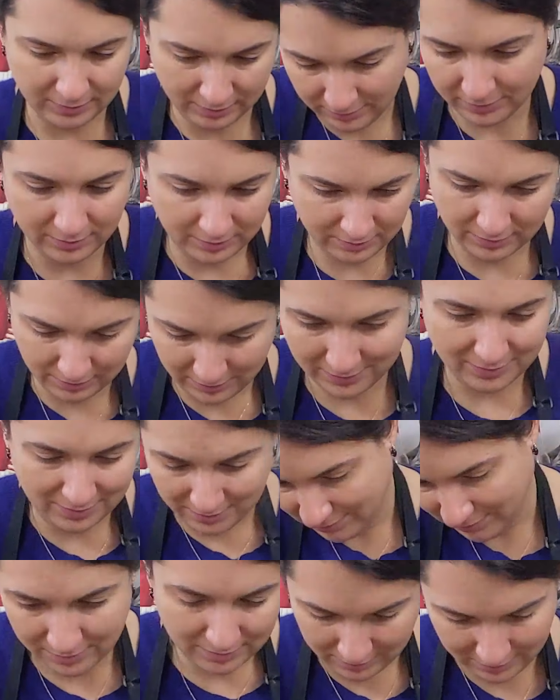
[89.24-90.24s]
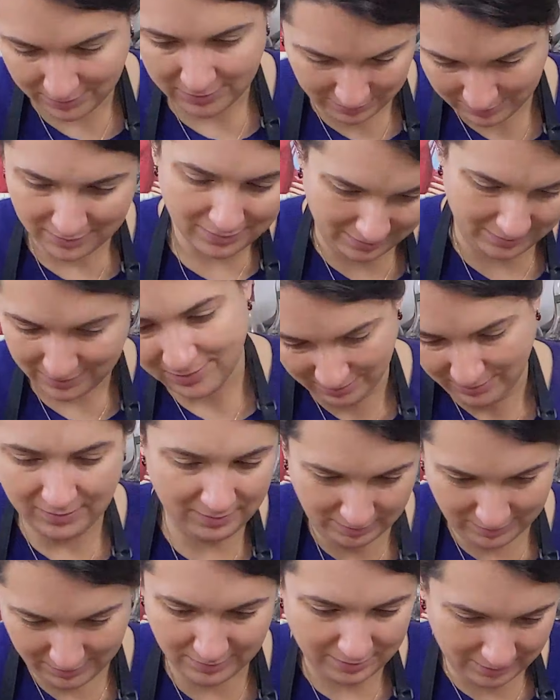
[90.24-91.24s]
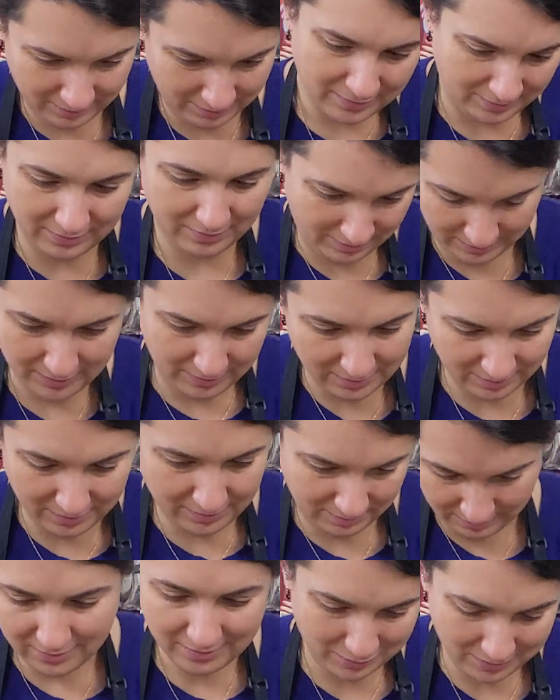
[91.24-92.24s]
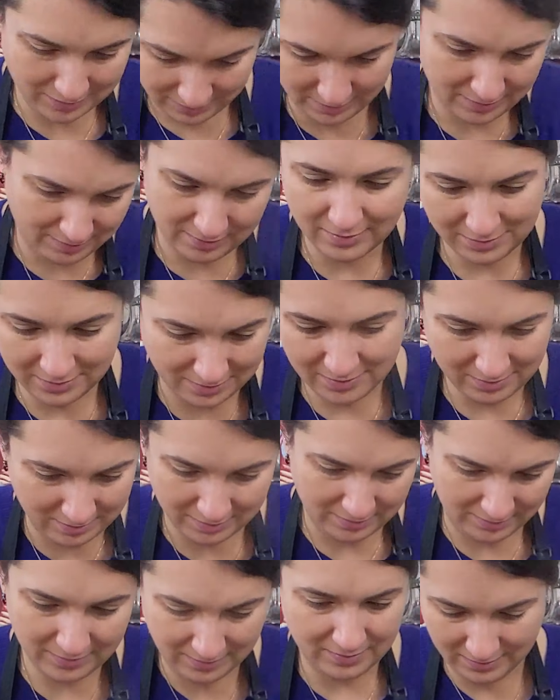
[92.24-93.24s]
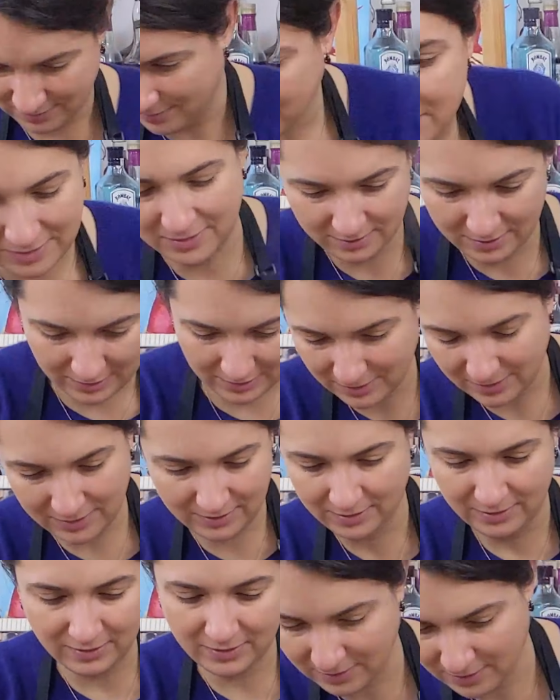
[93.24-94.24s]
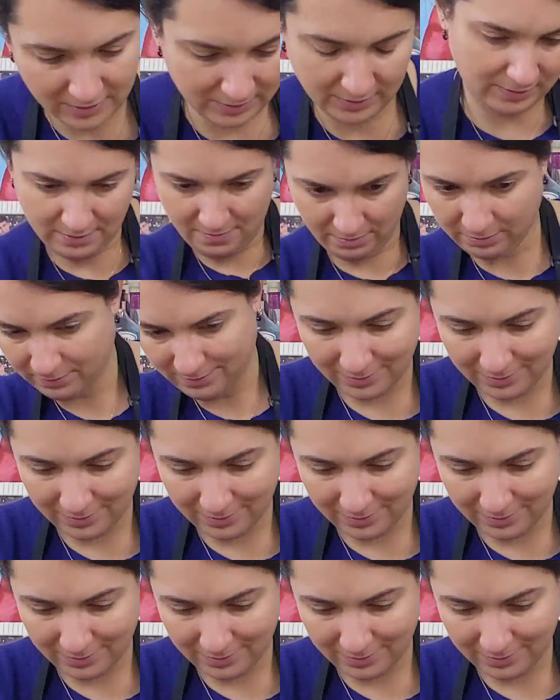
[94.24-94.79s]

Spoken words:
grate the zest of a whole orange, sprinkle some pepper and mix well. Put to the side until you cook